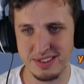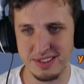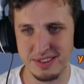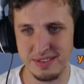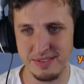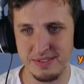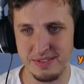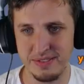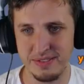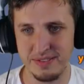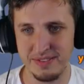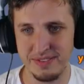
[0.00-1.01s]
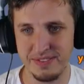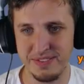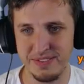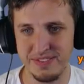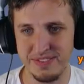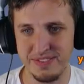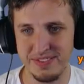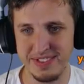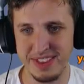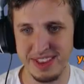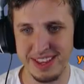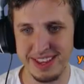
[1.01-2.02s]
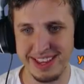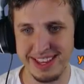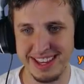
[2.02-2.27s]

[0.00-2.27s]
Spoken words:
[no speech]